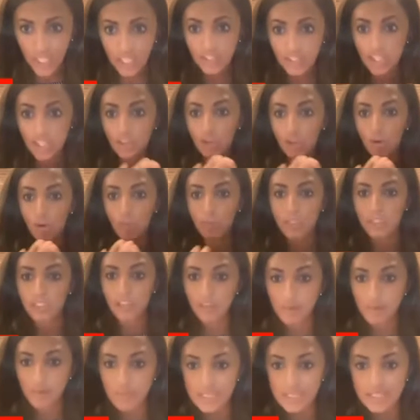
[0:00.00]
The Ethiopian
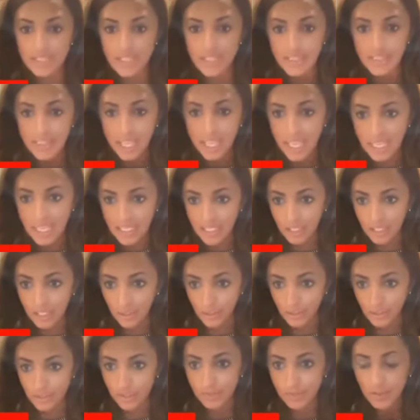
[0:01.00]
government said they
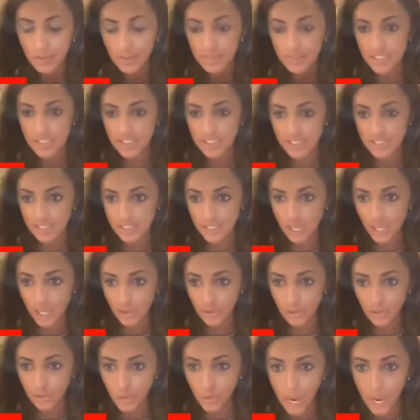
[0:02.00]
killed
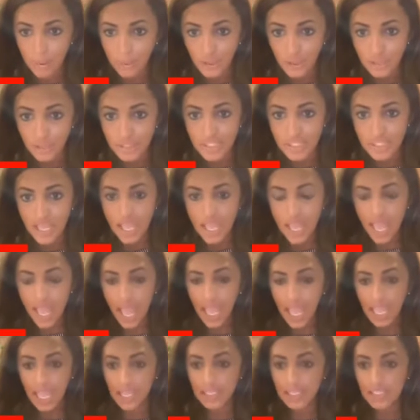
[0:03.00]
5,600 rebels
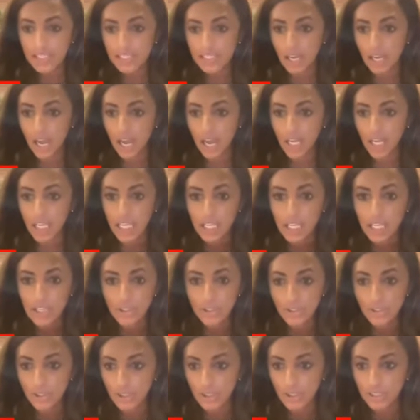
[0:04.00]
and uh,
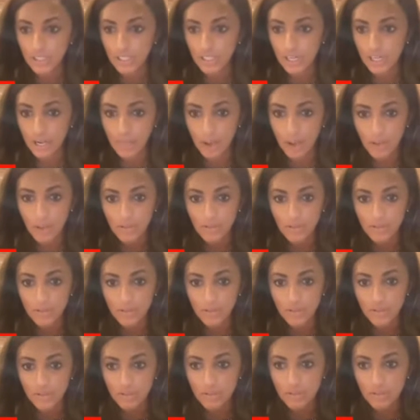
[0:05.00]
injured about